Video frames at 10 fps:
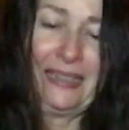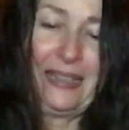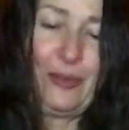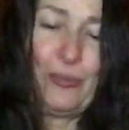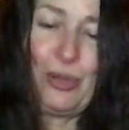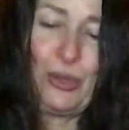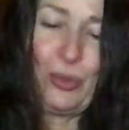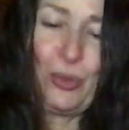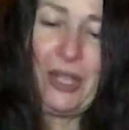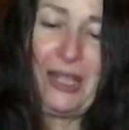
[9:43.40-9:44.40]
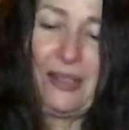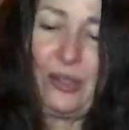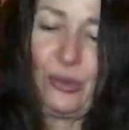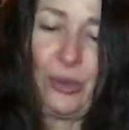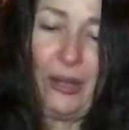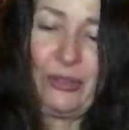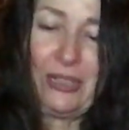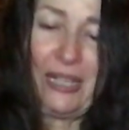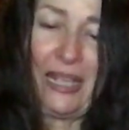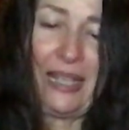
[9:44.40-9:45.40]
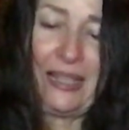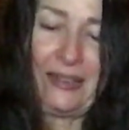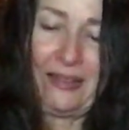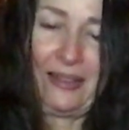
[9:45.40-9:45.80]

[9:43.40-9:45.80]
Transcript: in between, throughout the day,